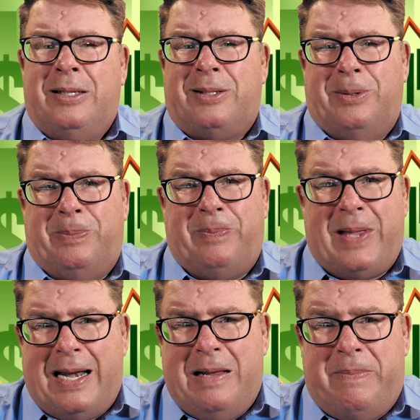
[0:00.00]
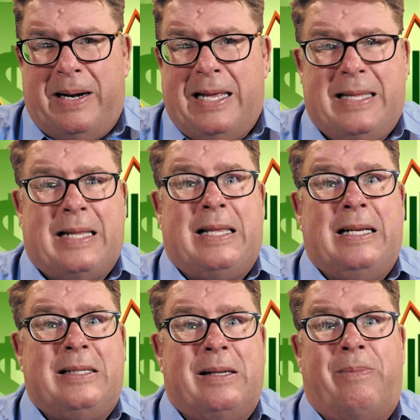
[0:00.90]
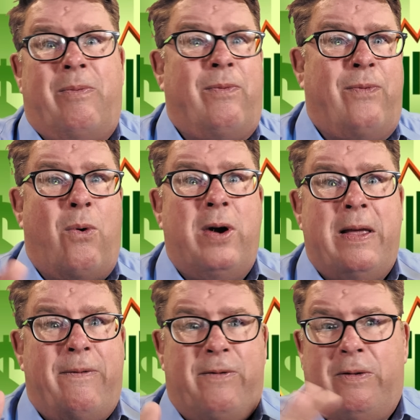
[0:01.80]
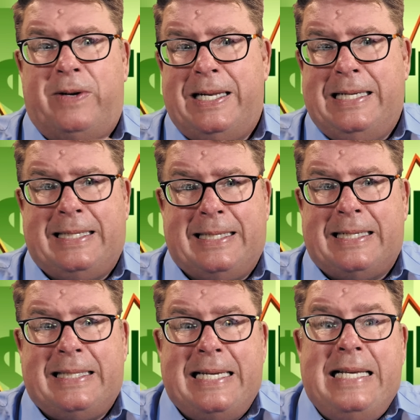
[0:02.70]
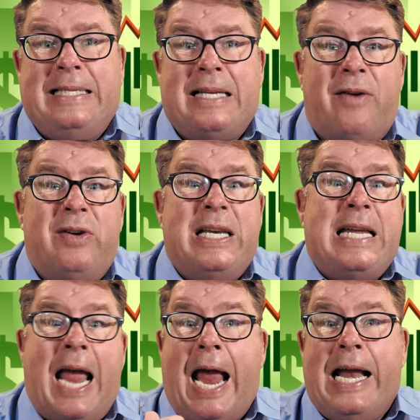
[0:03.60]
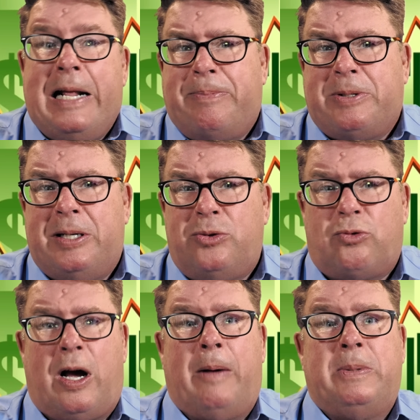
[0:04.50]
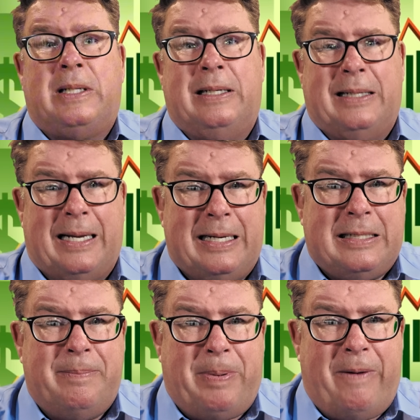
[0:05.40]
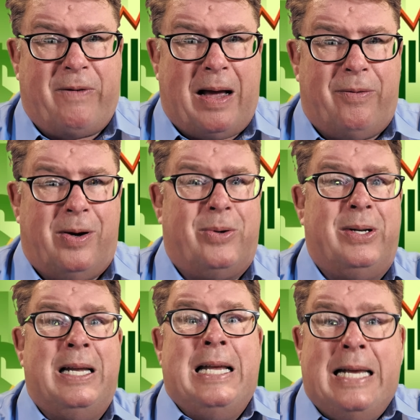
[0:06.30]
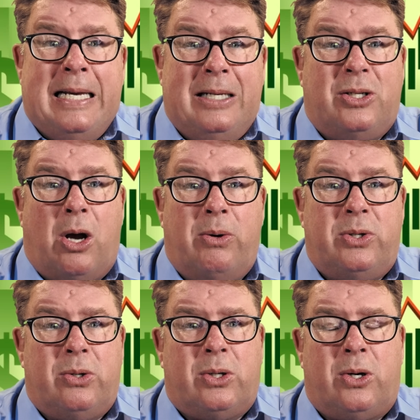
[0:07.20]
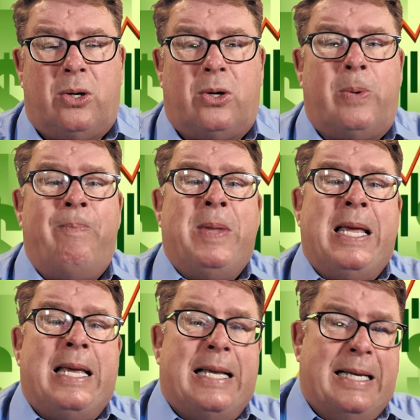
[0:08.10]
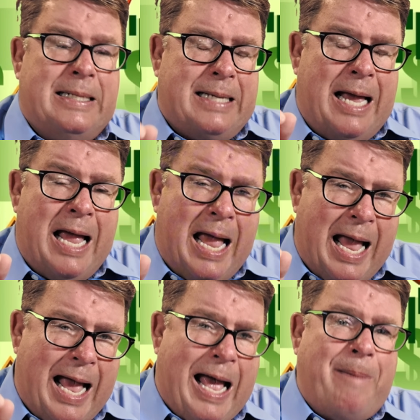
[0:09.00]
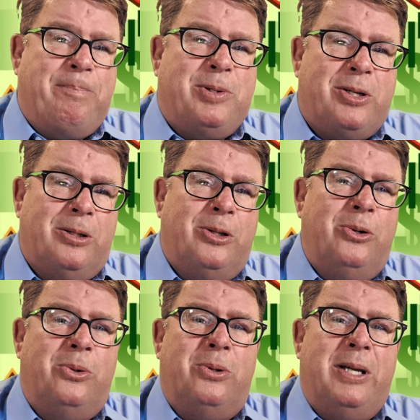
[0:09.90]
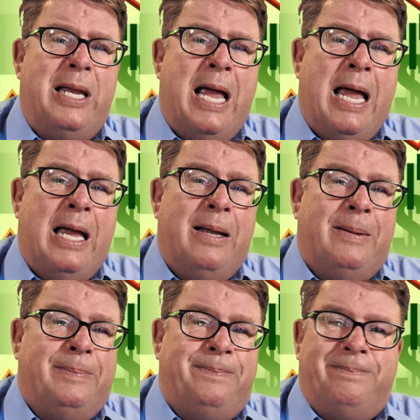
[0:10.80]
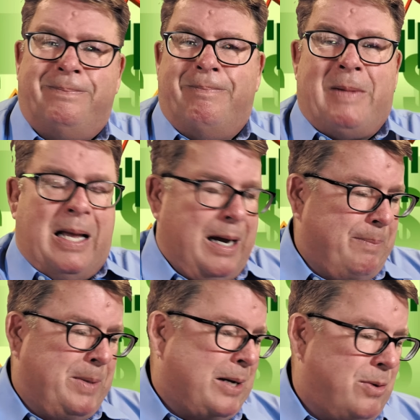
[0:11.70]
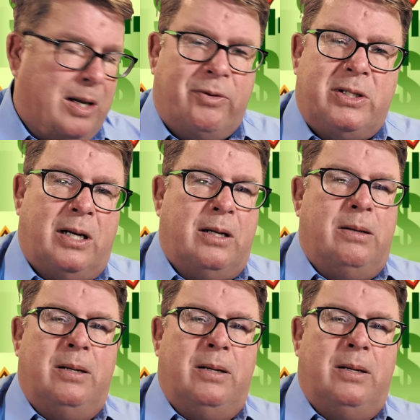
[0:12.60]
So anybody that thinks that 40, 50, 60, 70, 80% drops in the S&P 500 is going to occur is absolutely, I'm not going to even say